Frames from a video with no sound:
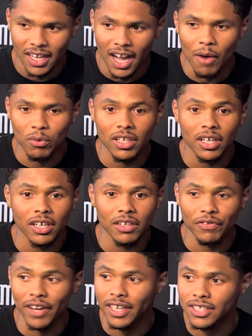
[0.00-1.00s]
I would love to
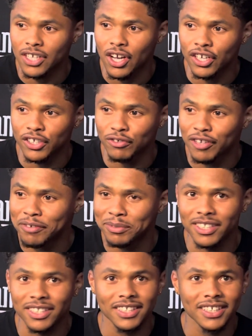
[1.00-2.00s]
fight in Saudi
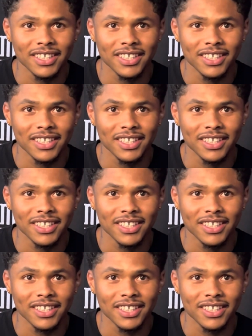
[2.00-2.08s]
Arabia.